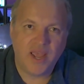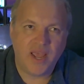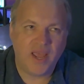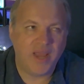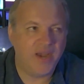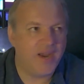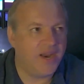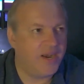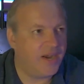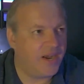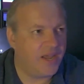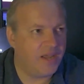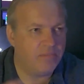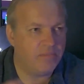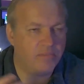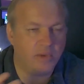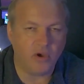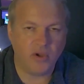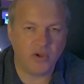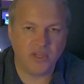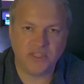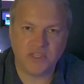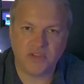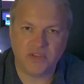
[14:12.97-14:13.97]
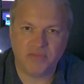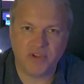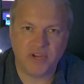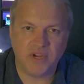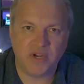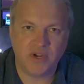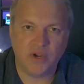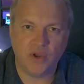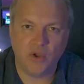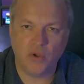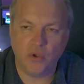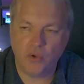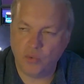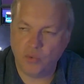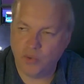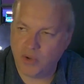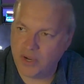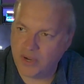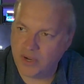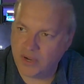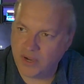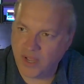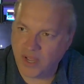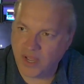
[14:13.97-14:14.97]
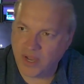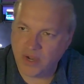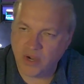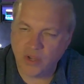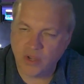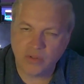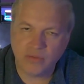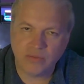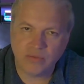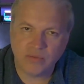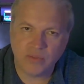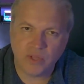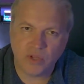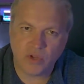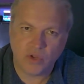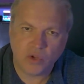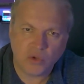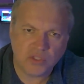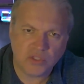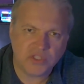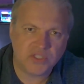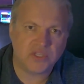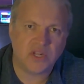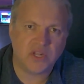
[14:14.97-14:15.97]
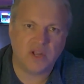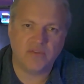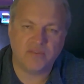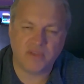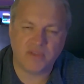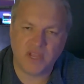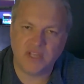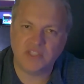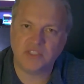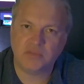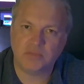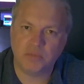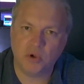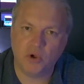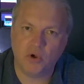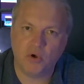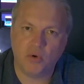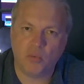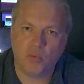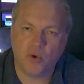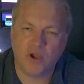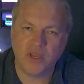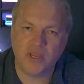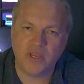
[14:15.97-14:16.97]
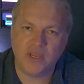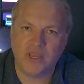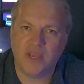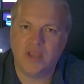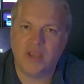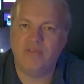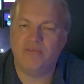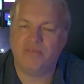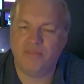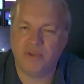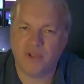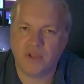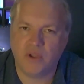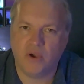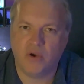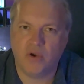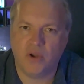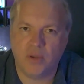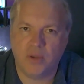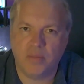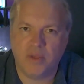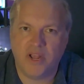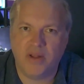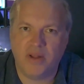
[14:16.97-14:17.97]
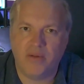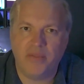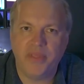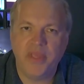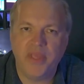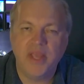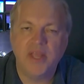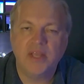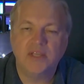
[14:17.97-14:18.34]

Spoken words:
and then they buy something new and the good stuff gets put away and forgotten about.